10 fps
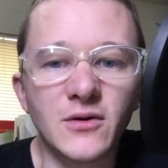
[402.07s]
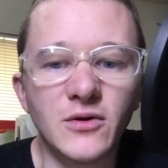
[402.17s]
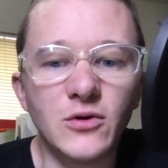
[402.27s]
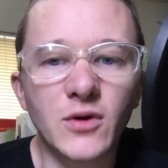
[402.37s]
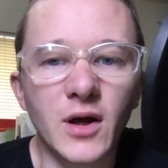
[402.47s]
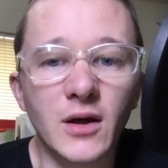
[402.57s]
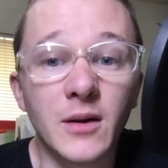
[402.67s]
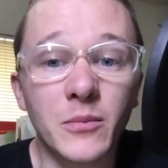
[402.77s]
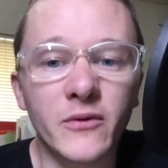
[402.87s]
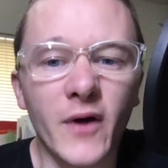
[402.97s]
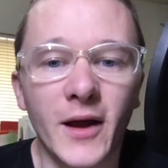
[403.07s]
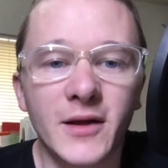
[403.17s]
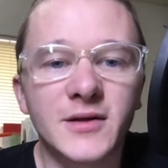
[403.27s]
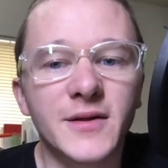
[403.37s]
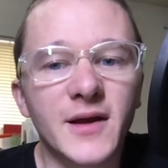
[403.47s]
you can improvise
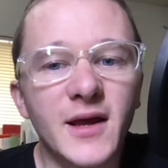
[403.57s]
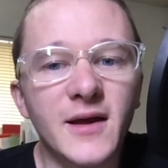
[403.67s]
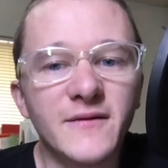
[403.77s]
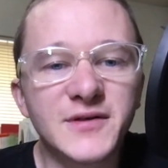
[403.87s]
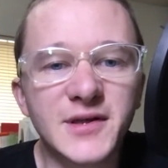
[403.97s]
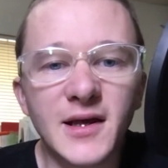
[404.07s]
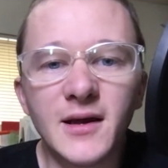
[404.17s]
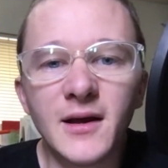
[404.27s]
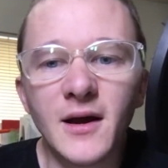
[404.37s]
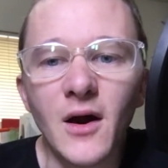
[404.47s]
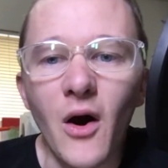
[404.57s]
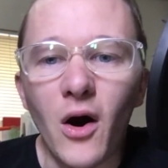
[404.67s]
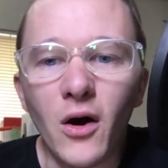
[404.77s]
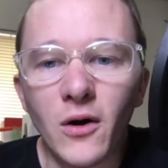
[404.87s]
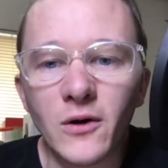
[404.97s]
in the key of C
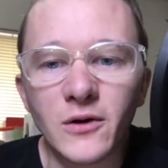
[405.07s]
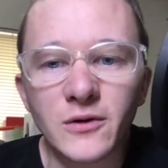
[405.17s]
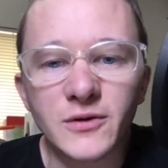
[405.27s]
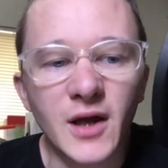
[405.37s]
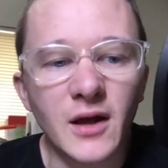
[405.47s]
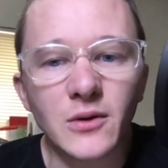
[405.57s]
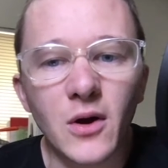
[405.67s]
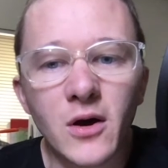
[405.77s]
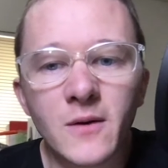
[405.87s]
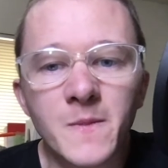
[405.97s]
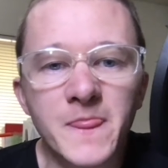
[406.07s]
all day long,